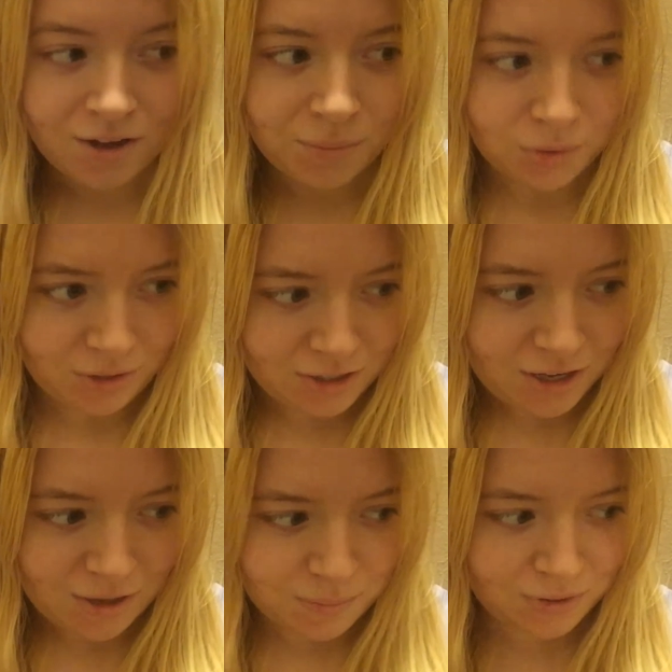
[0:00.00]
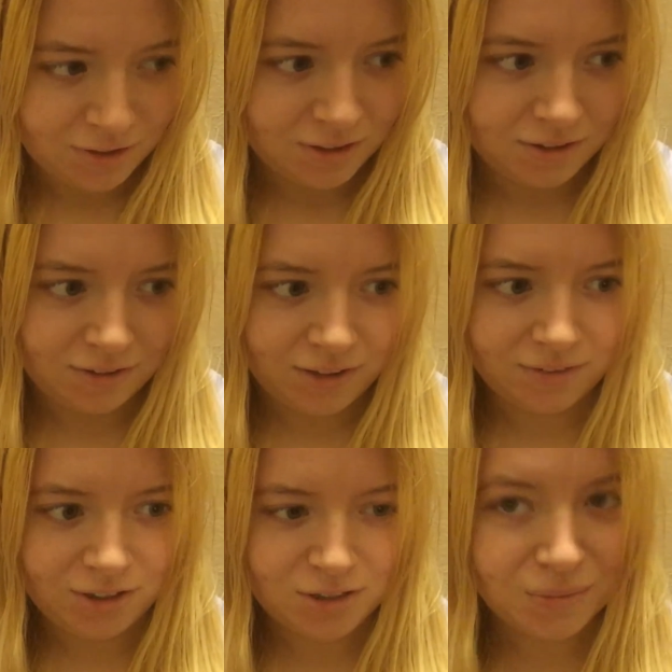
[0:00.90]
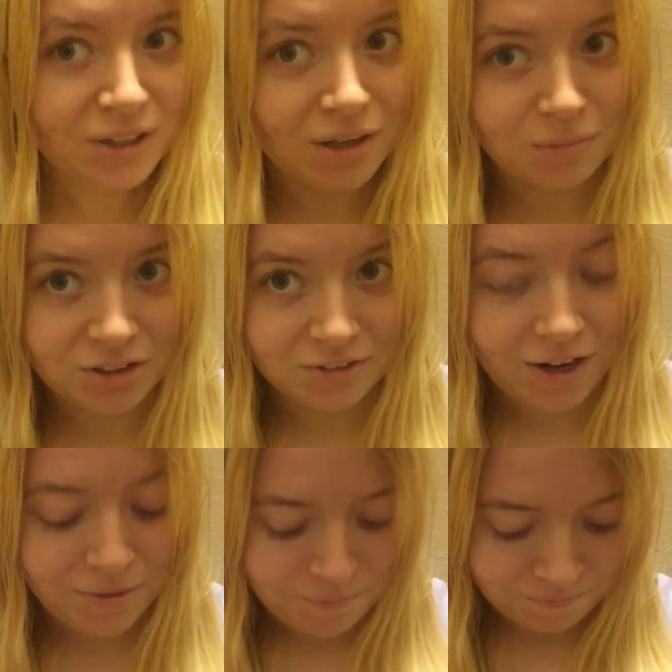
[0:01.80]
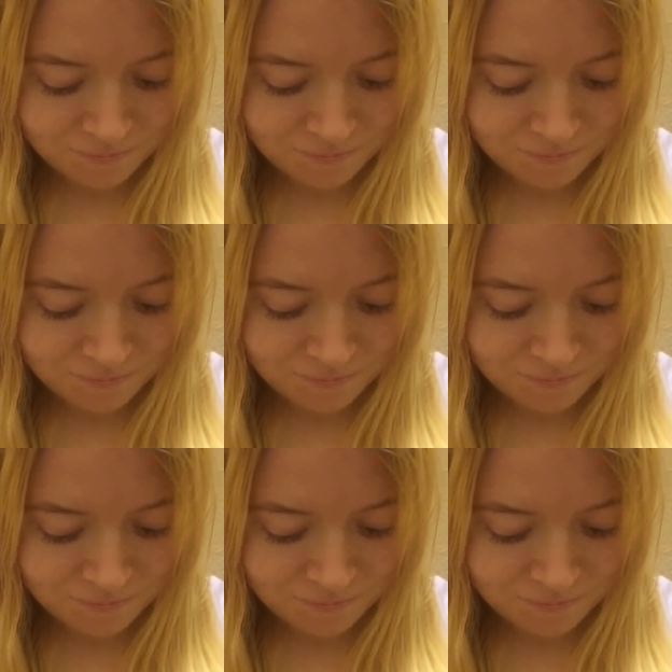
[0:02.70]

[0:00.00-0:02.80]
pull that up. Like, very smart, Emily, right?